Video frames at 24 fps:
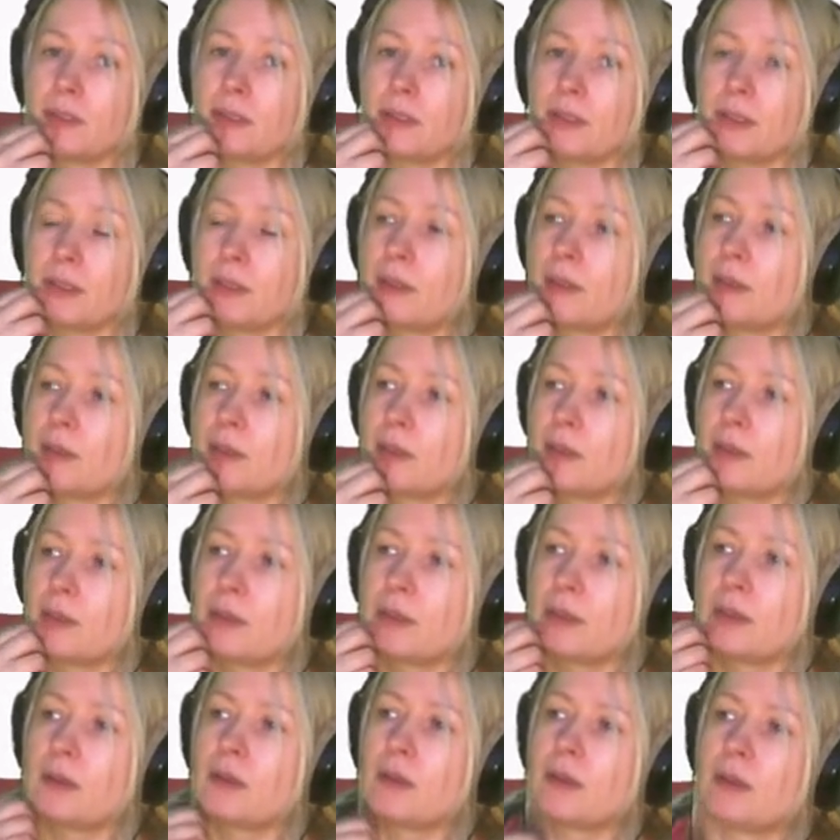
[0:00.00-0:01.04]

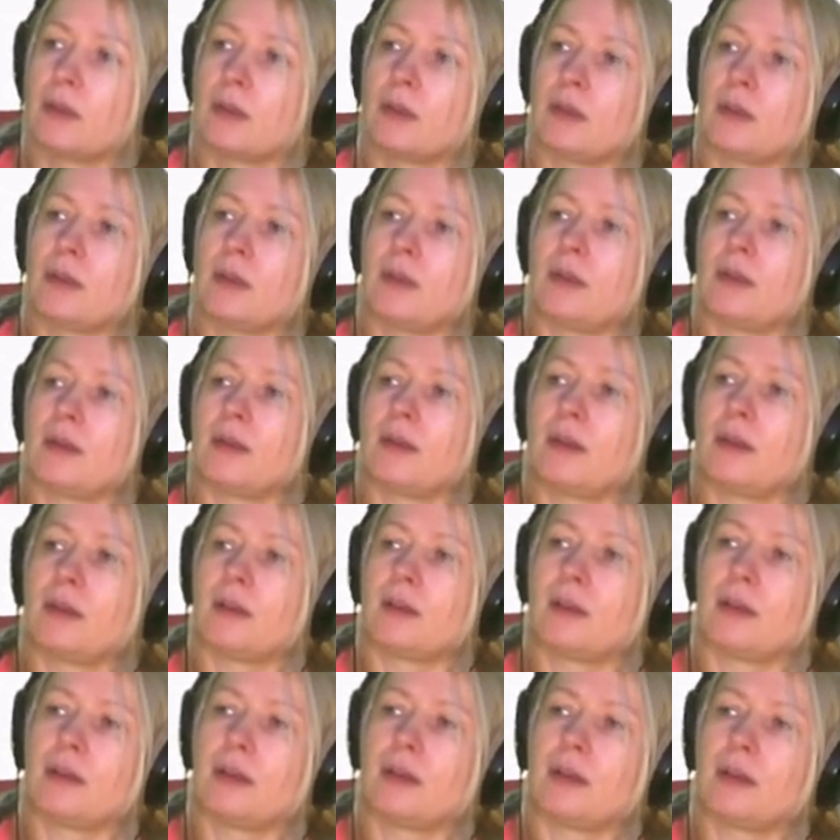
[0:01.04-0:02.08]

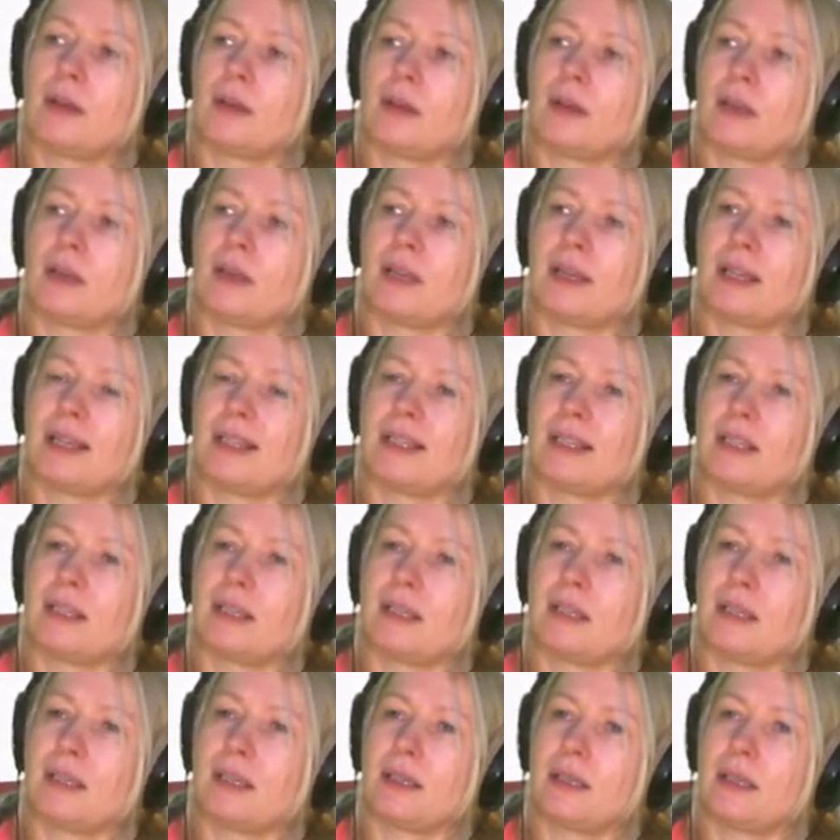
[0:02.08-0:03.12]

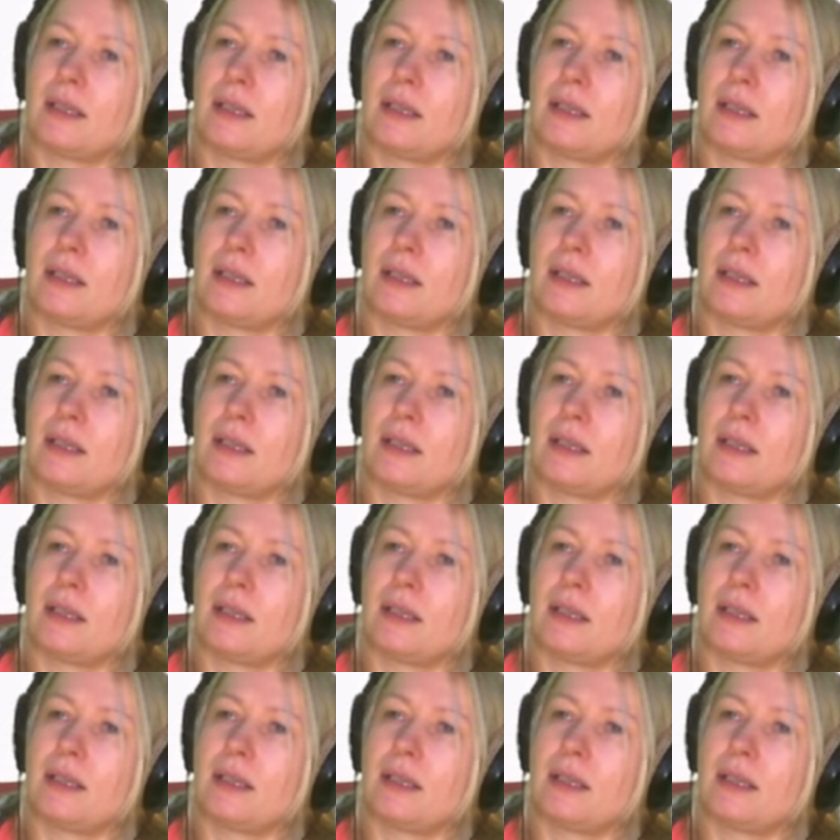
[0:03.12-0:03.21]
(silence)